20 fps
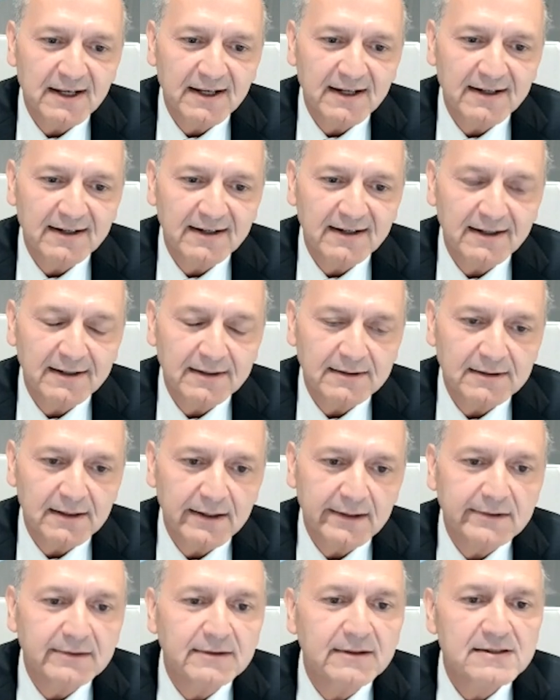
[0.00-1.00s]

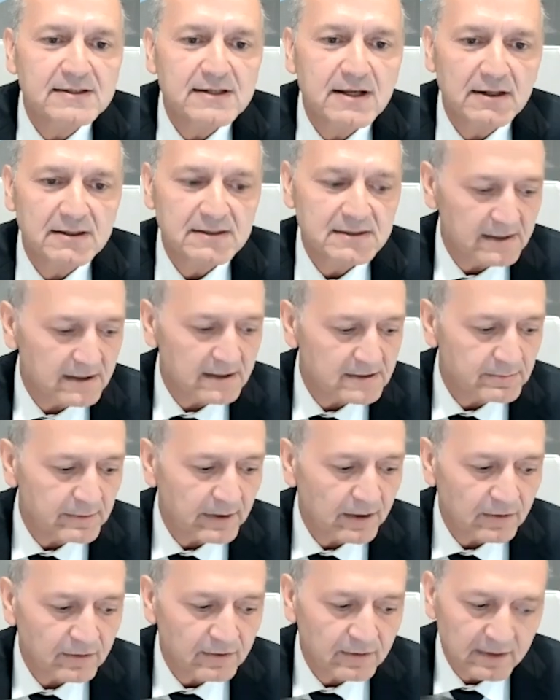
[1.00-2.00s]
and discuss this,
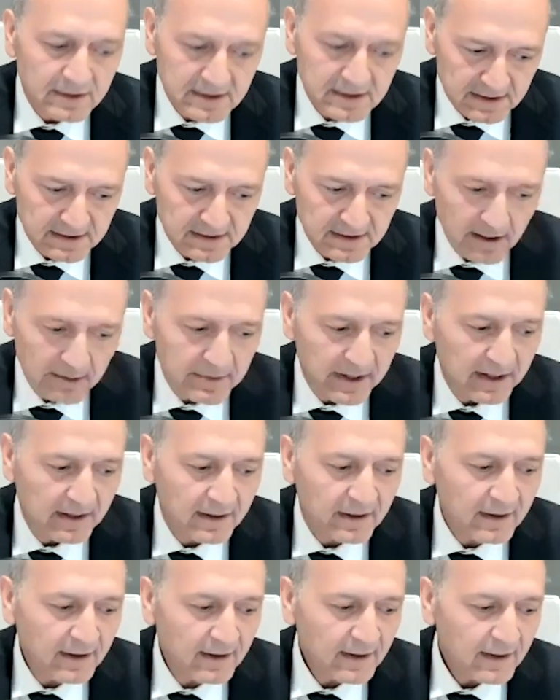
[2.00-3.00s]
because this is
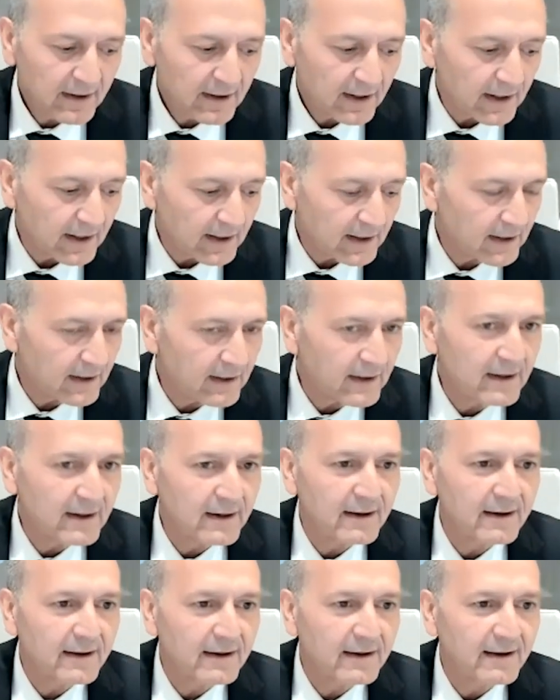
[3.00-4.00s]
coming. And
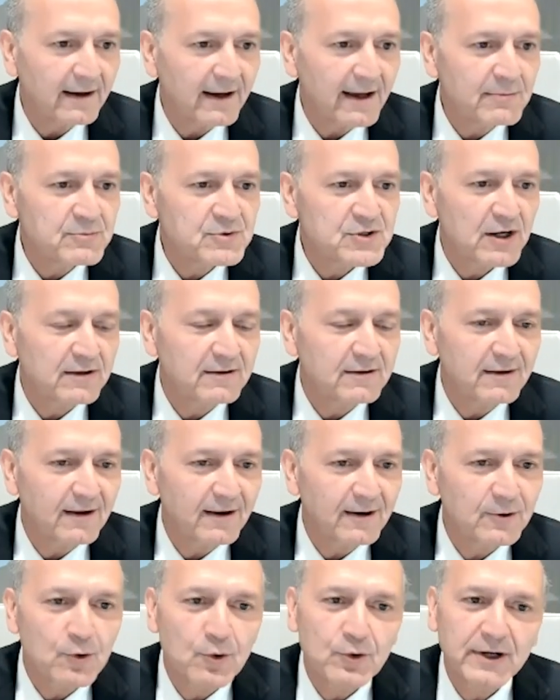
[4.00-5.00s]

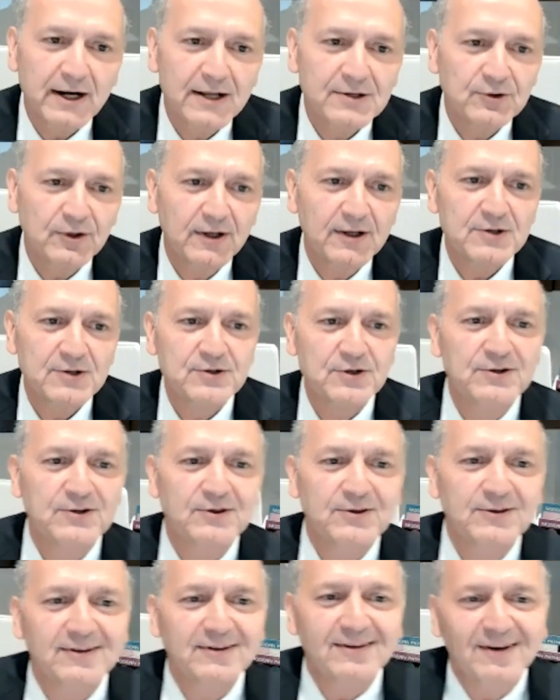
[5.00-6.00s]
Amjad, congratulations
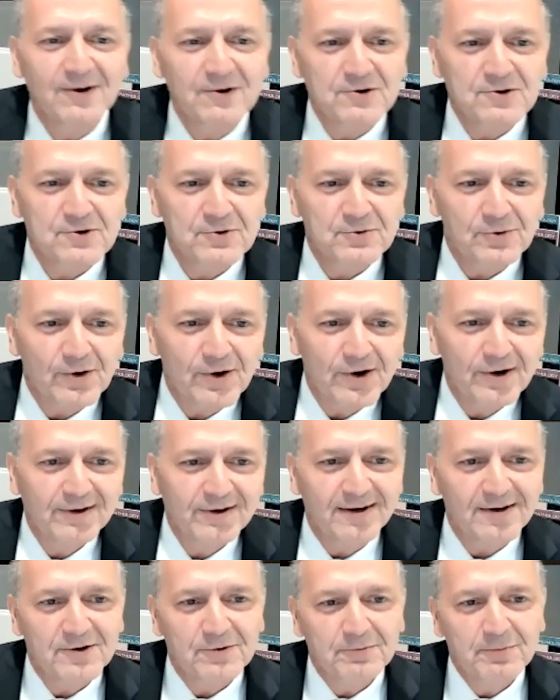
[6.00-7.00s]
on your work
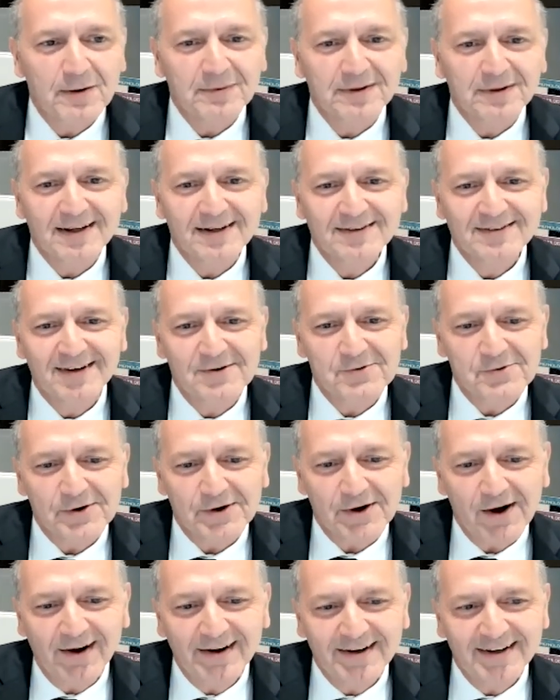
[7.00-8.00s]
and your publication.
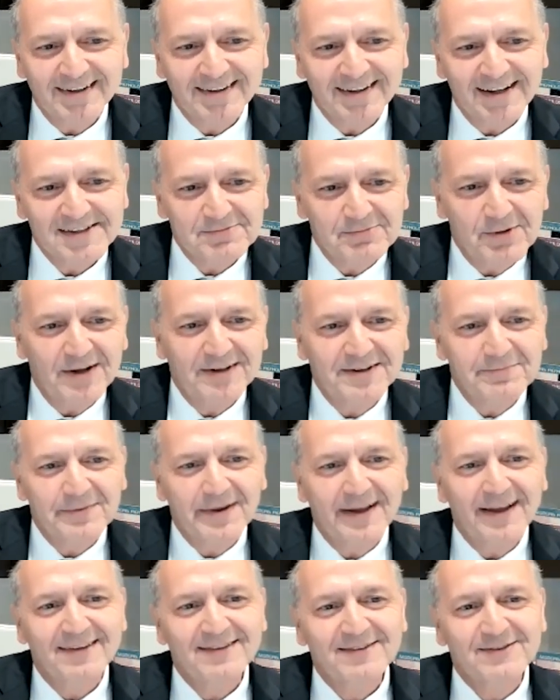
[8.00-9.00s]
We're honored as Modern
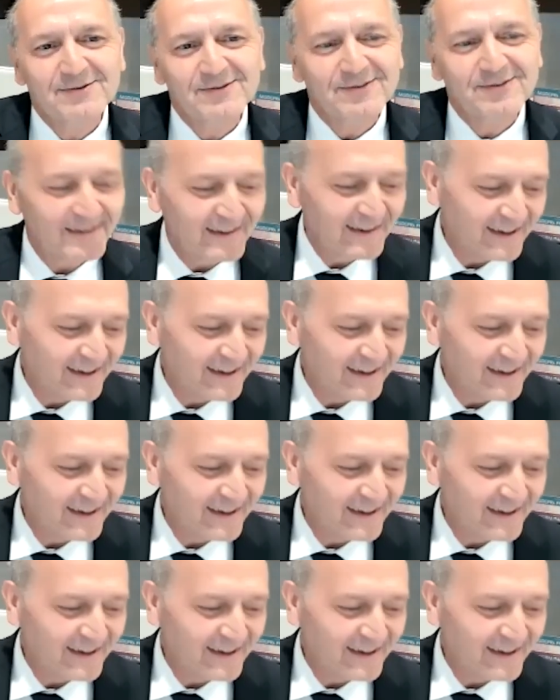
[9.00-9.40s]
Path to